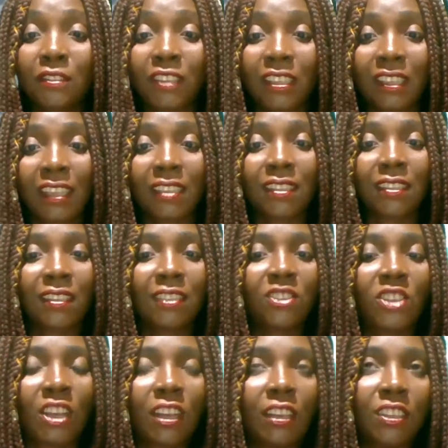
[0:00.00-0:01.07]
of the 30
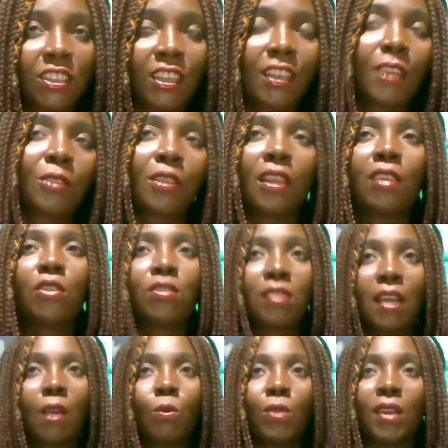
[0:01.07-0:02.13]
days challenge. Then I'll tell us
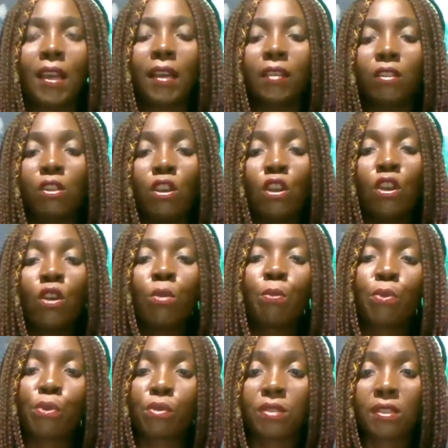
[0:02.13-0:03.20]
how we can
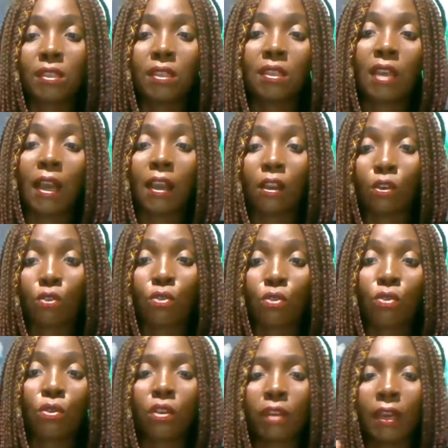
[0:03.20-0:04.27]
proceed and
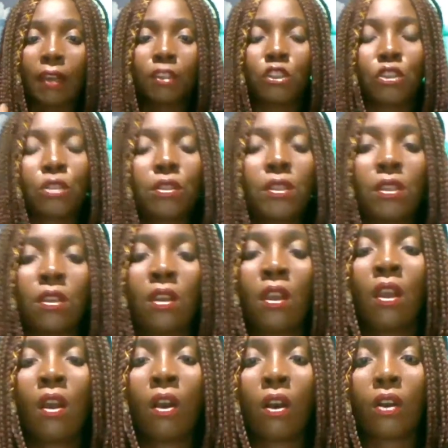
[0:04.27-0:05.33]
grow on our journey.
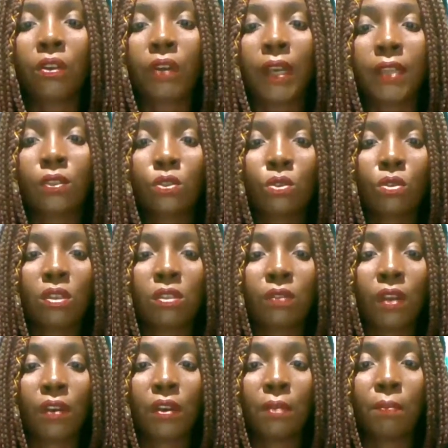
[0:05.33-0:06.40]
All right, so it's
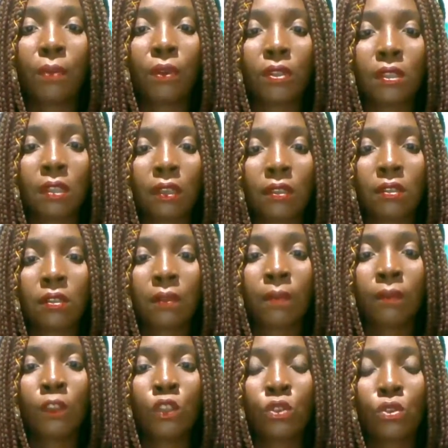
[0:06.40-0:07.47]
very important.
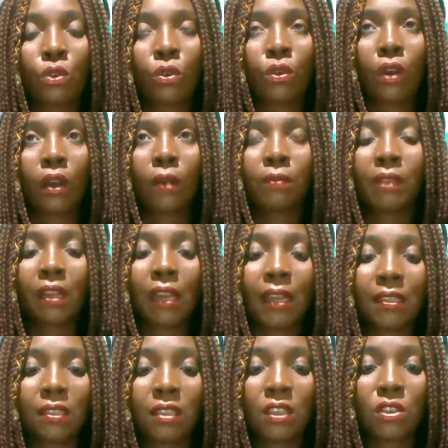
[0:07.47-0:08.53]
So the
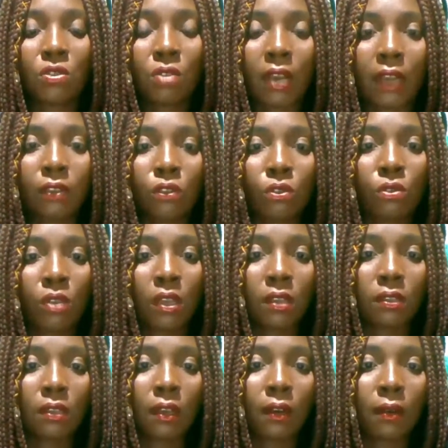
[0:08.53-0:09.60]
last thing you can do
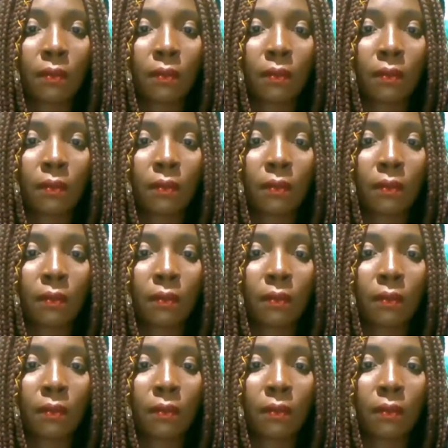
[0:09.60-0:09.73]
is